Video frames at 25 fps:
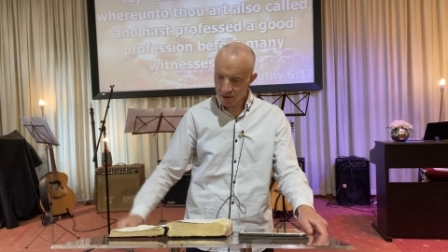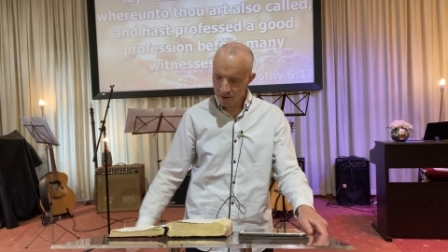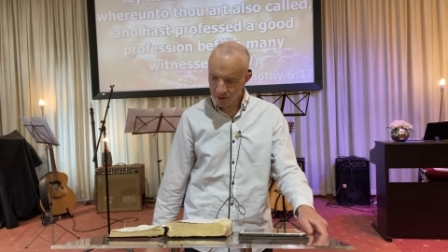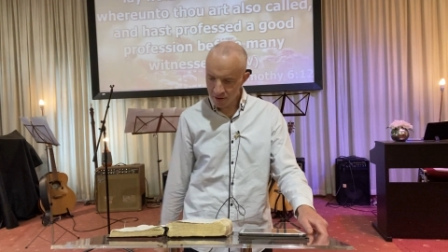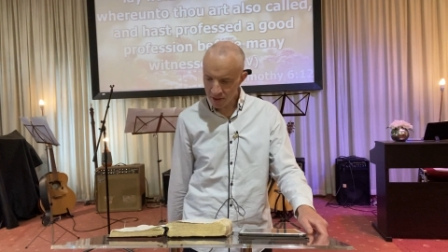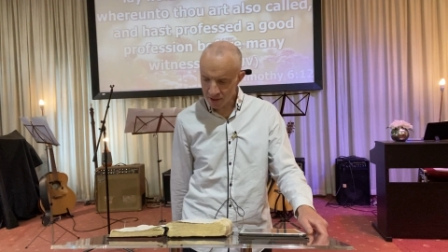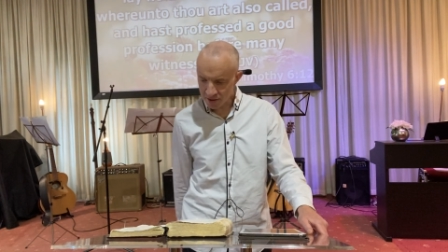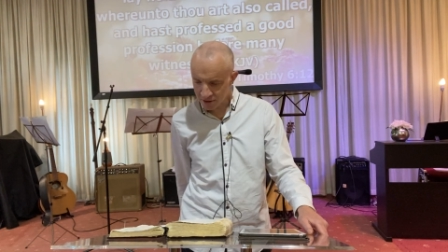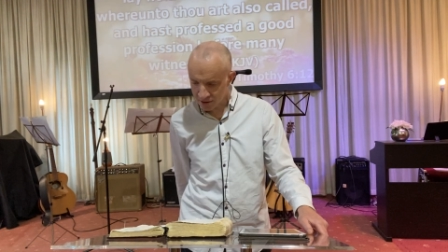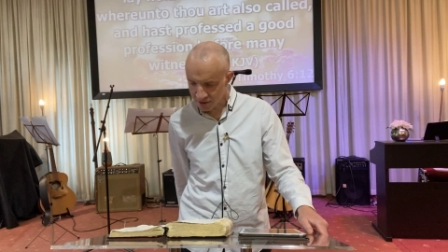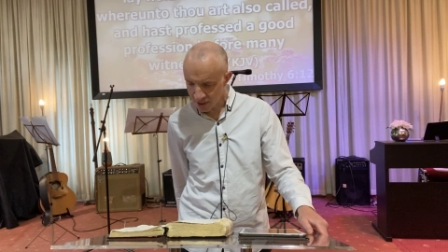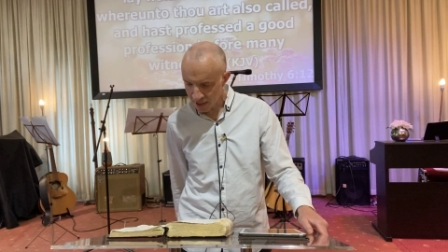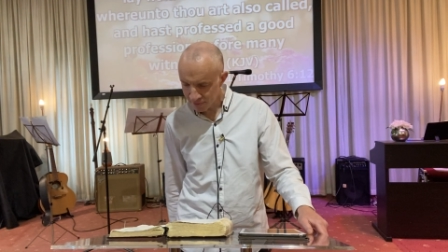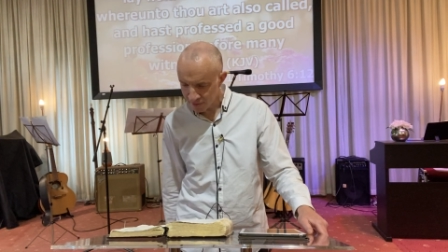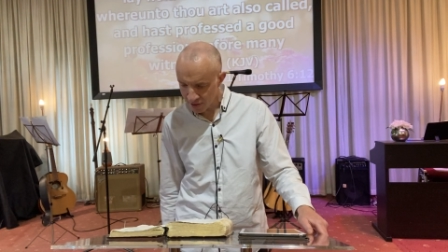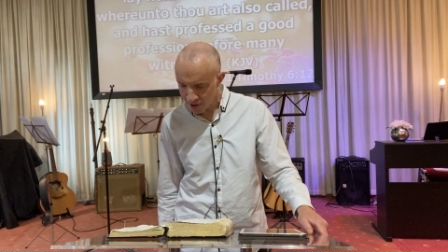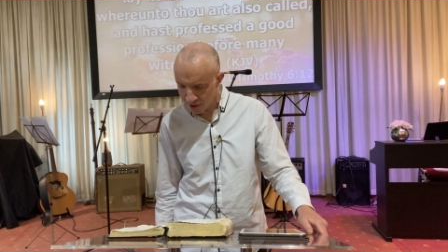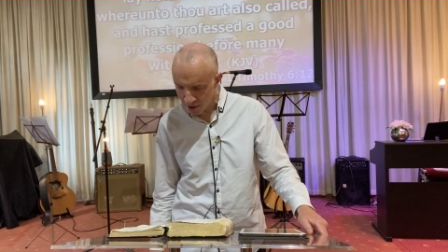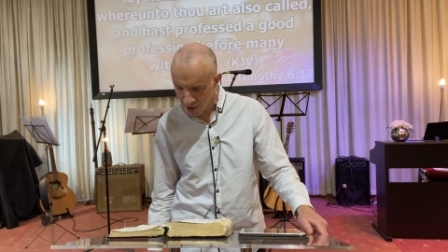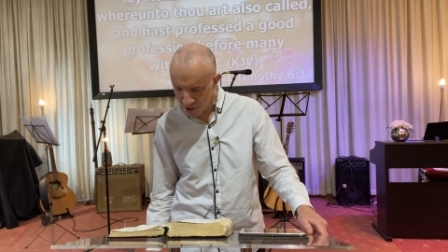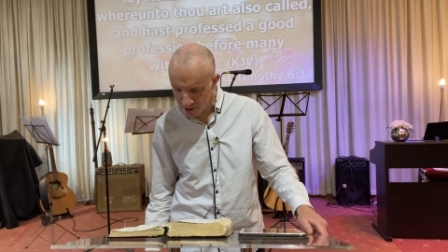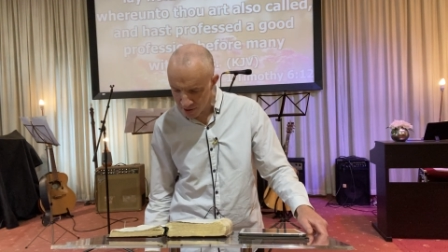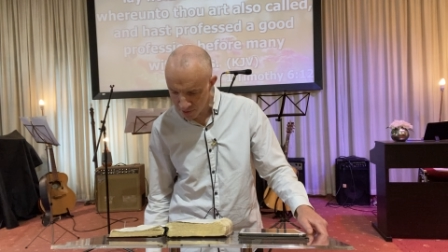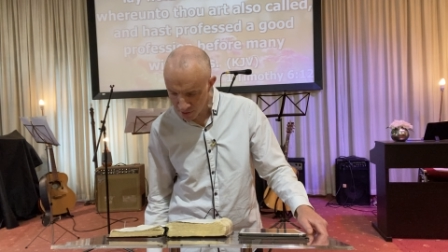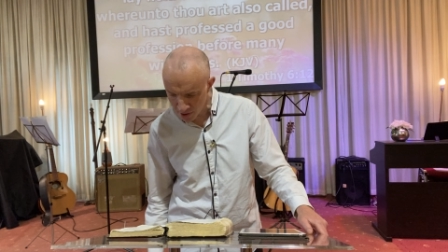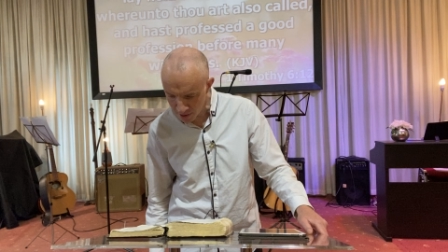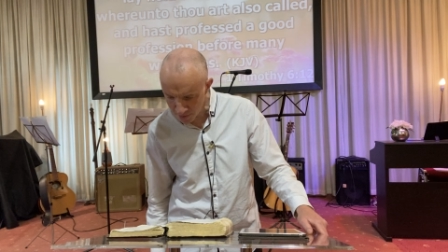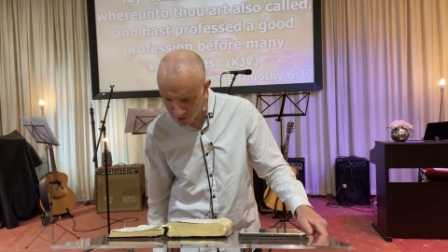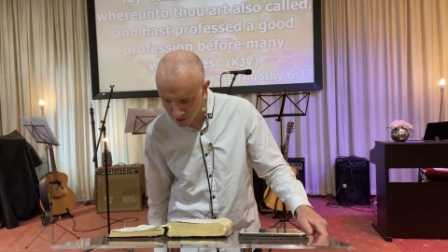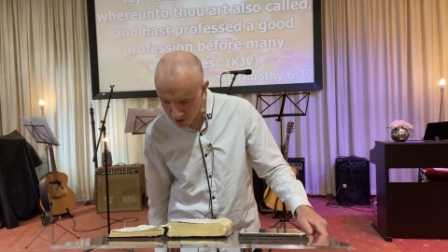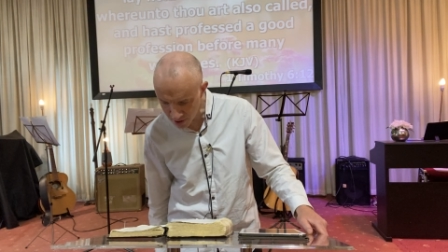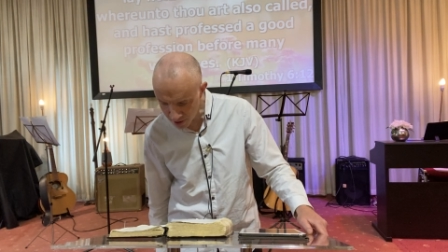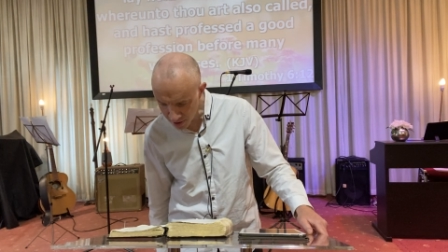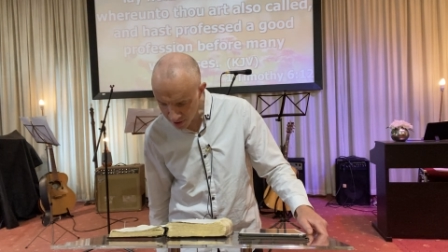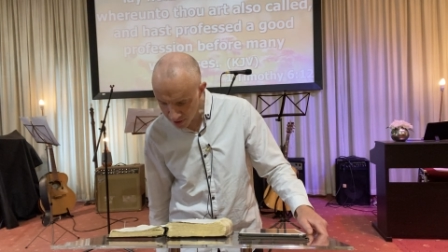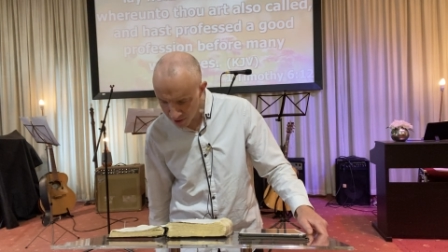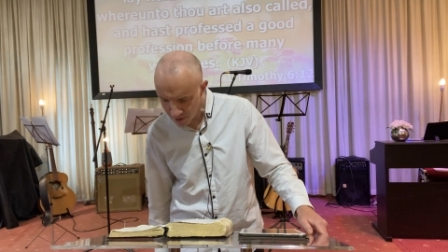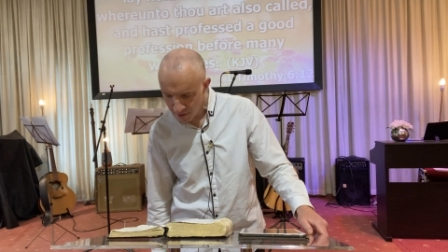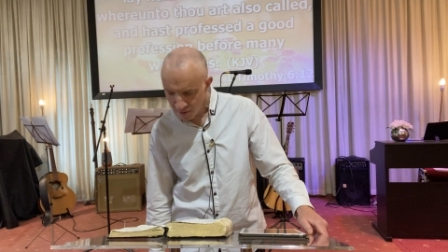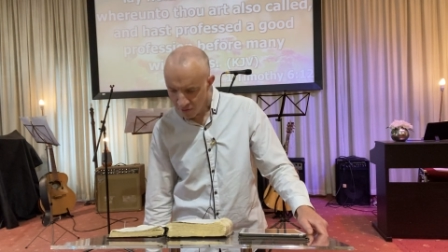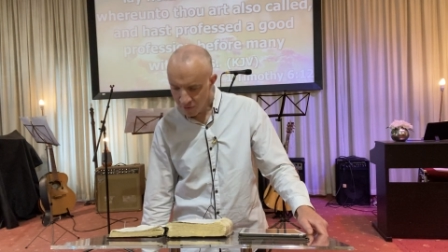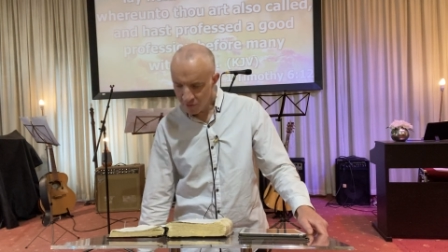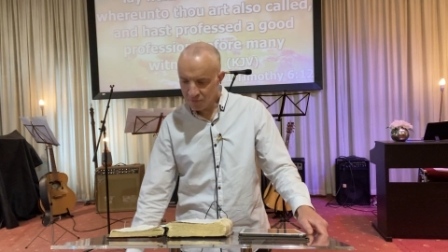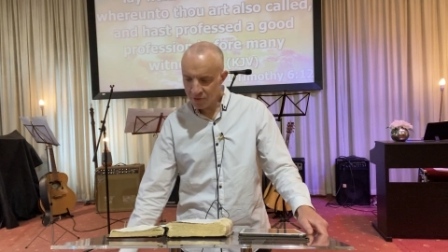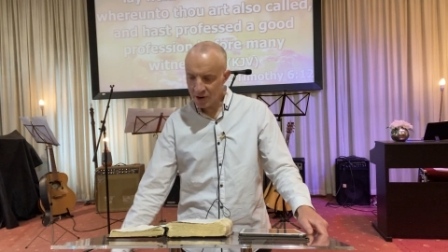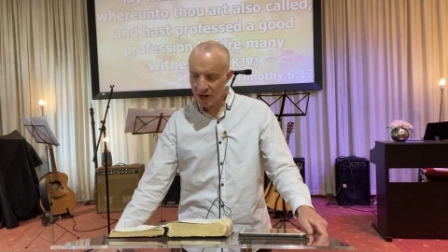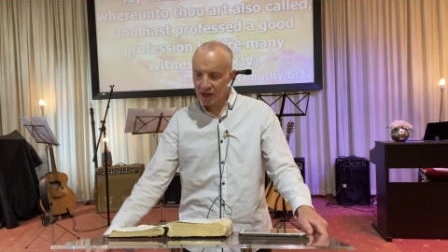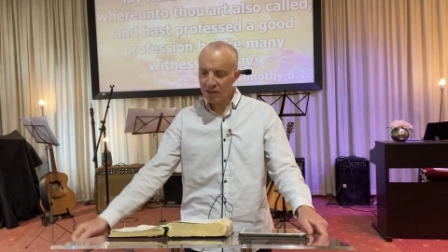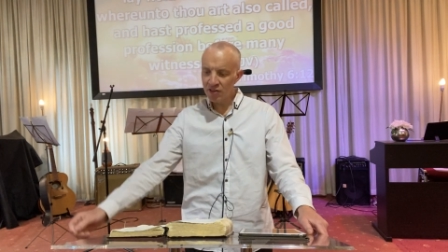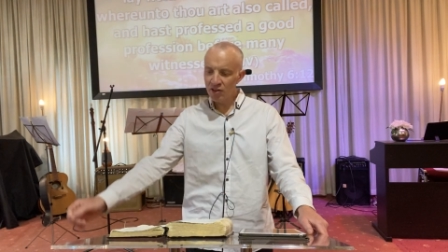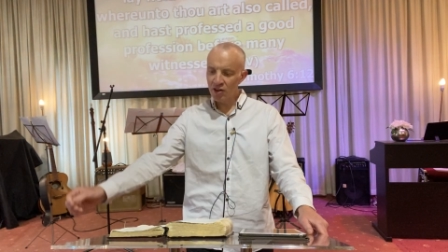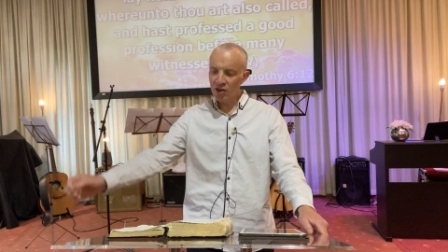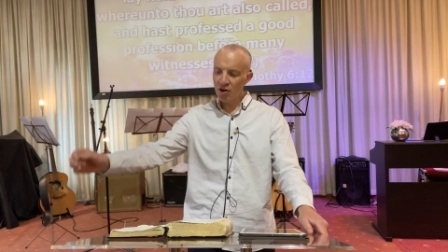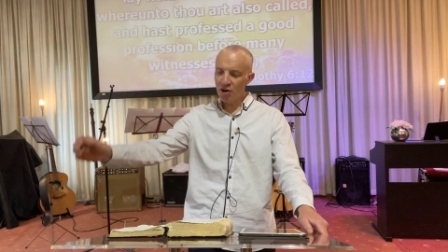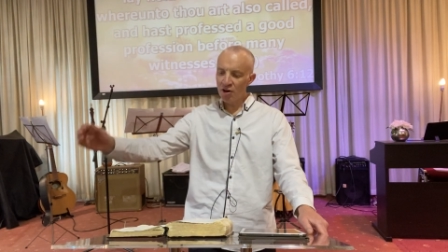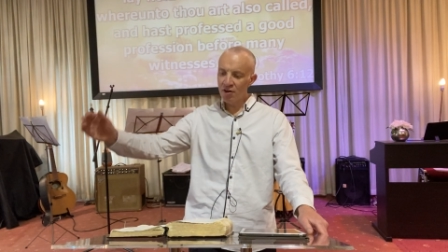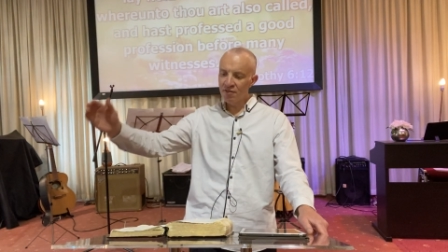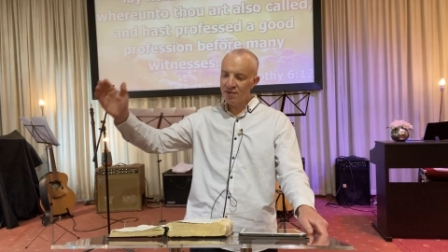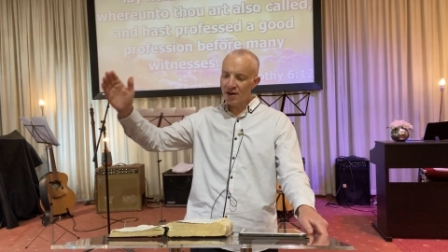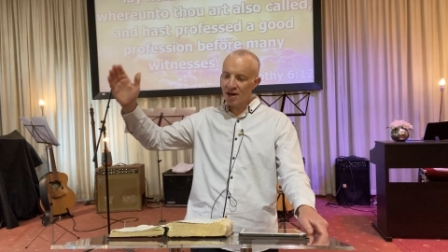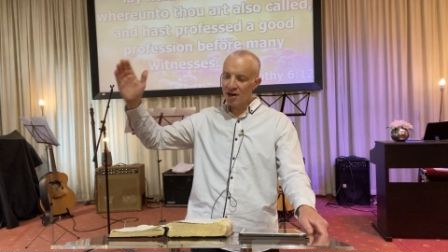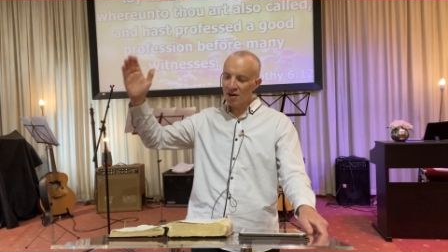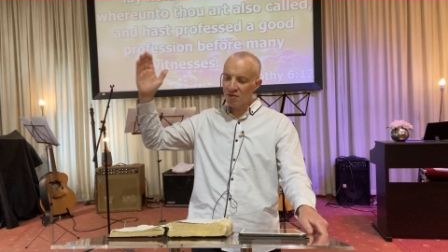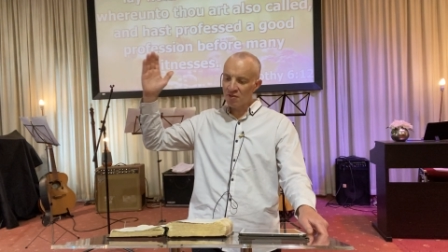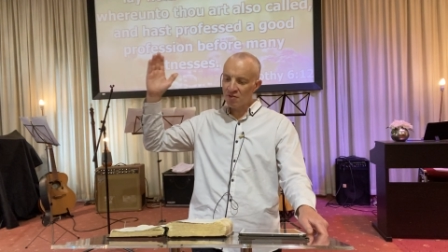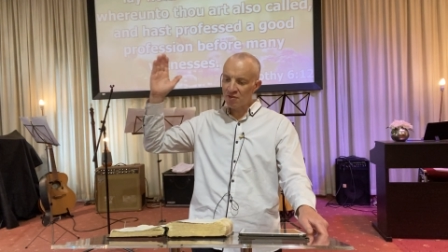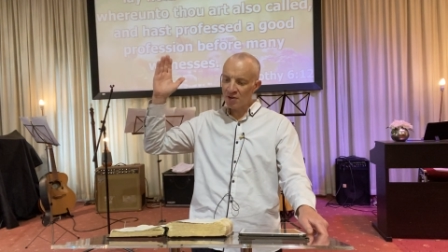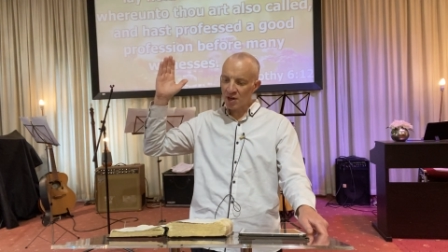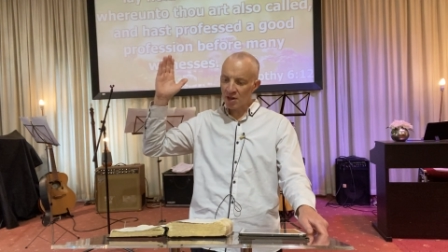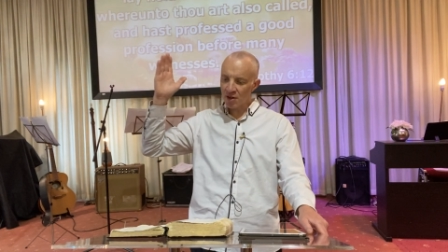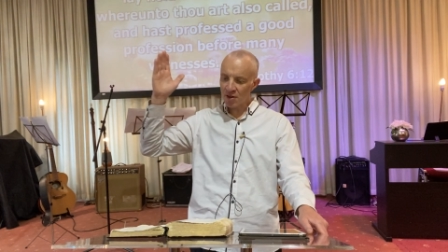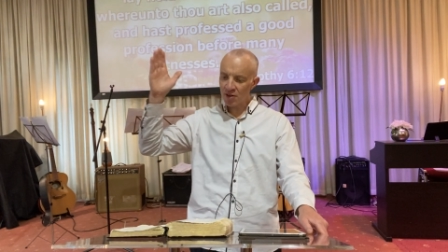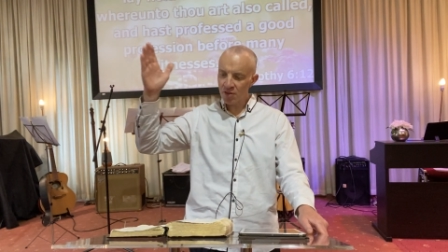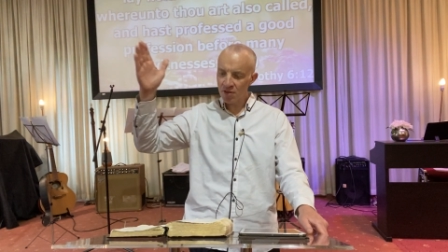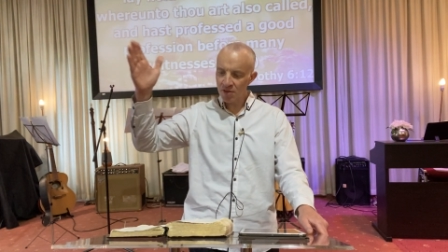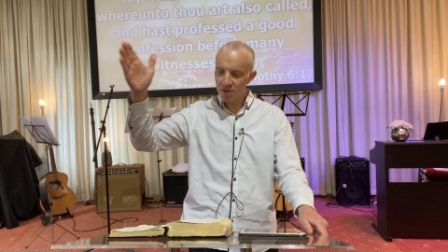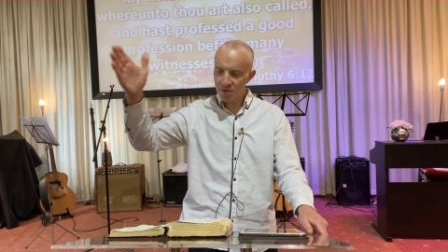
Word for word: This is definitely the last scripture. Fight the good fight of faith.